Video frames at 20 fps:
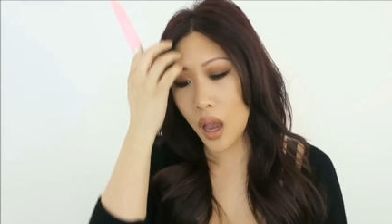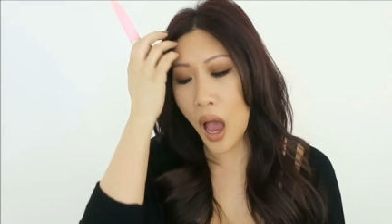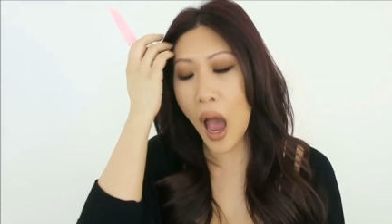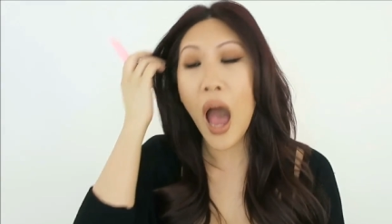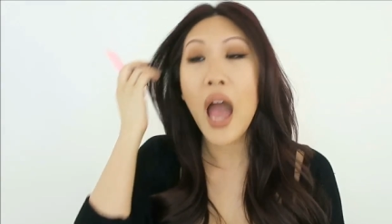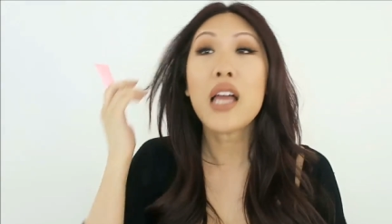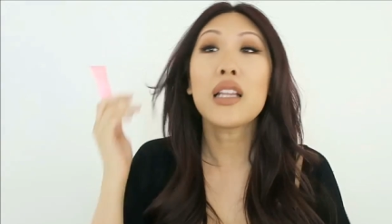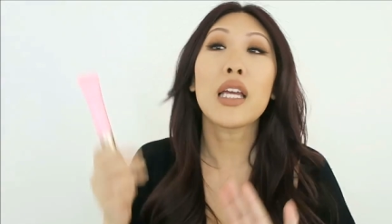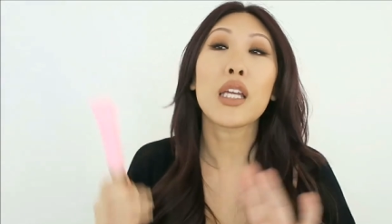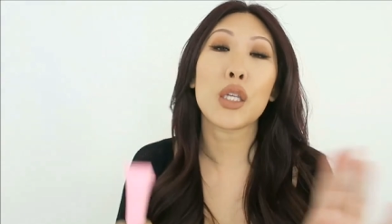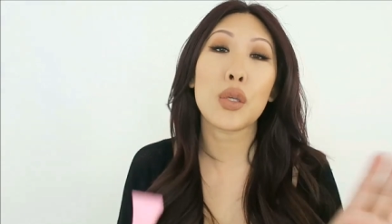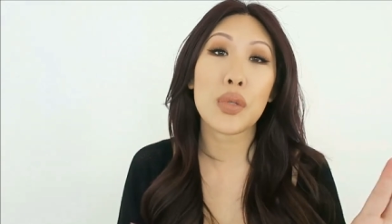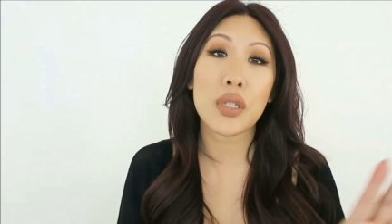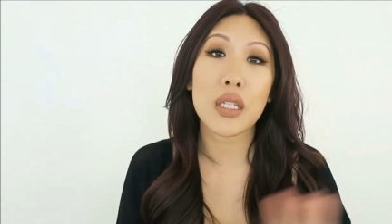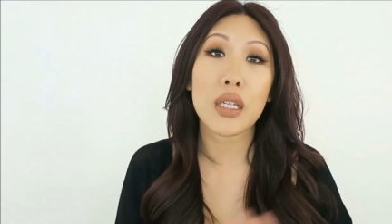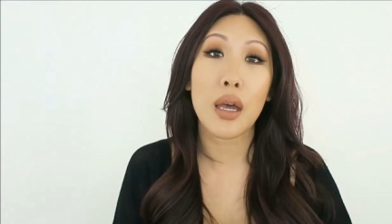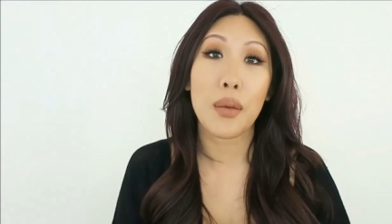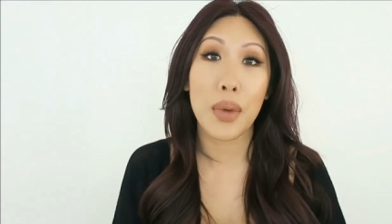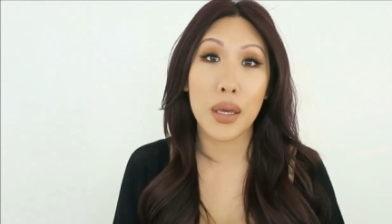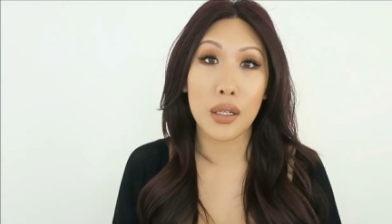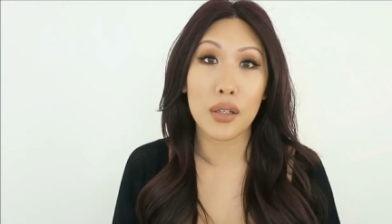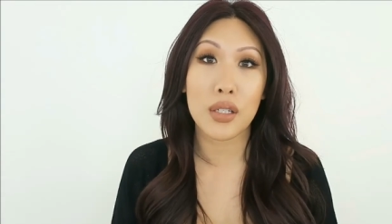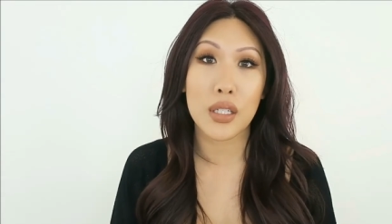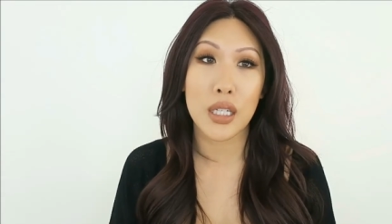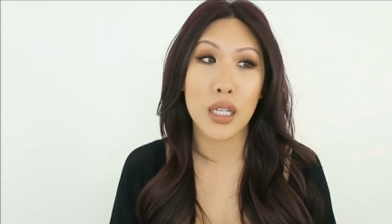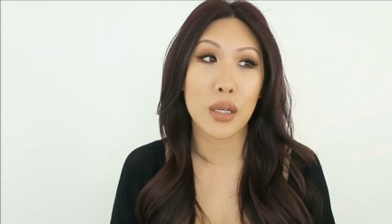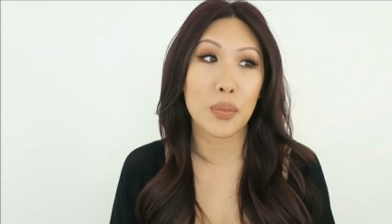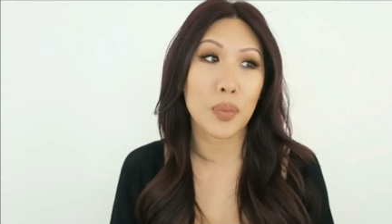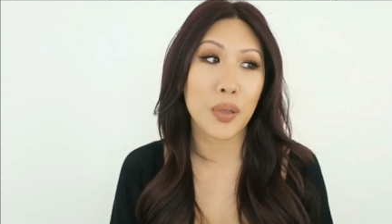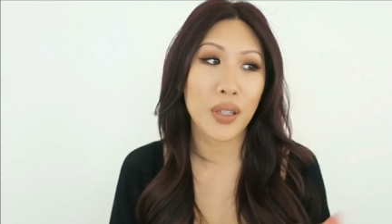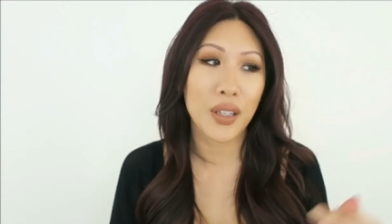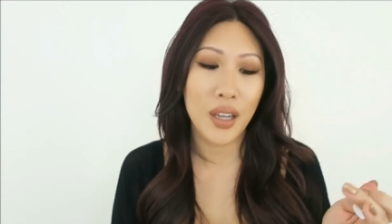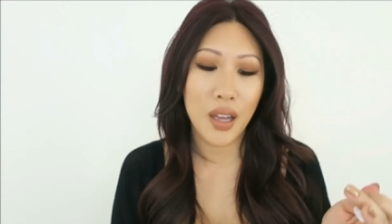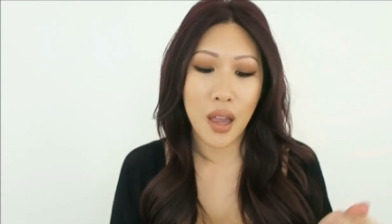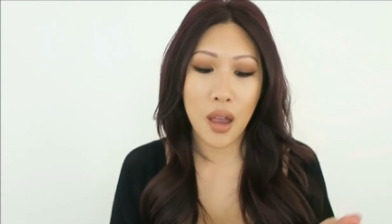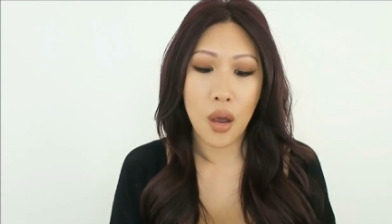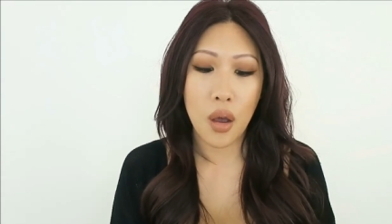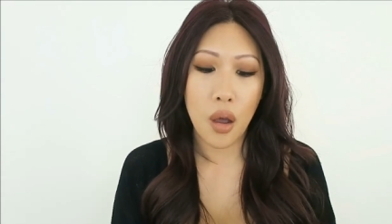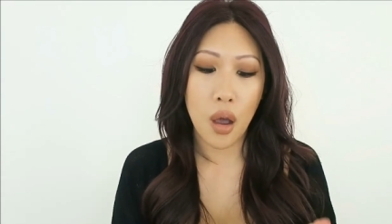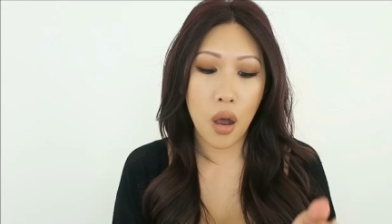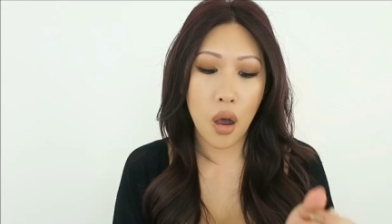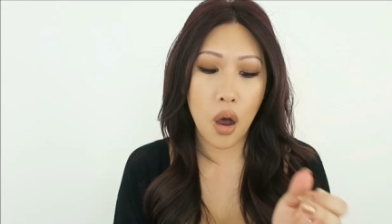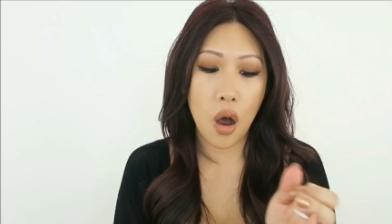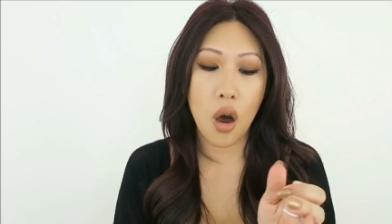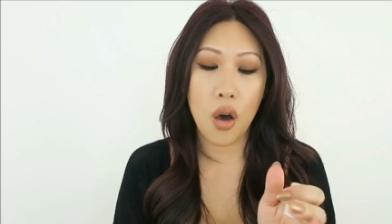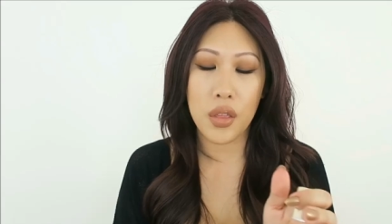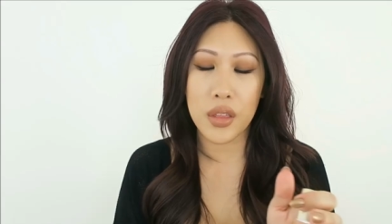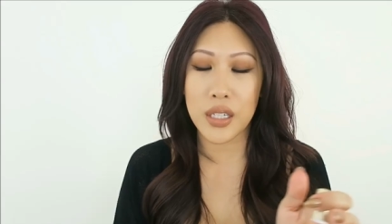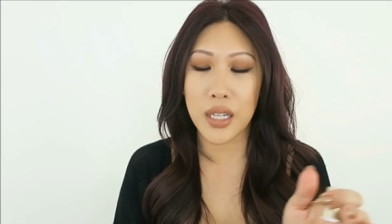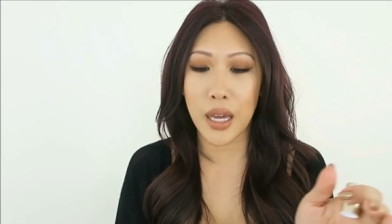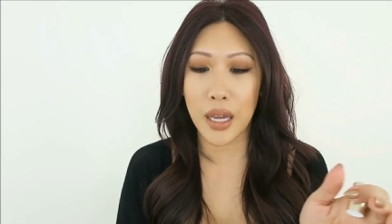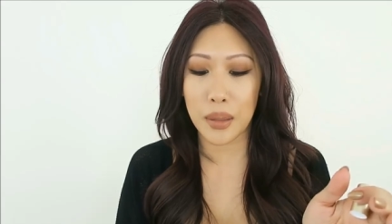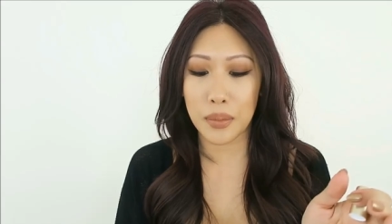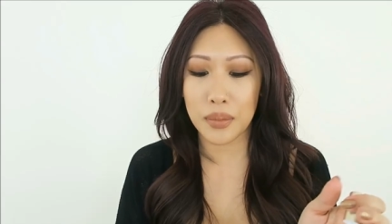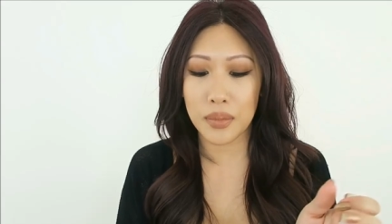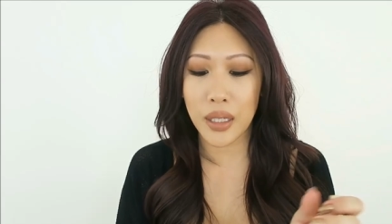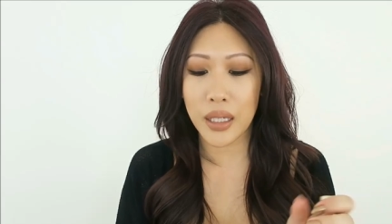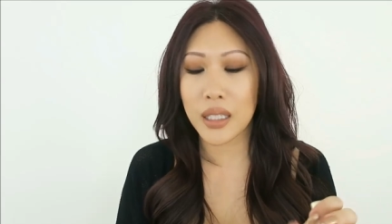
I like using a metal tip all the time.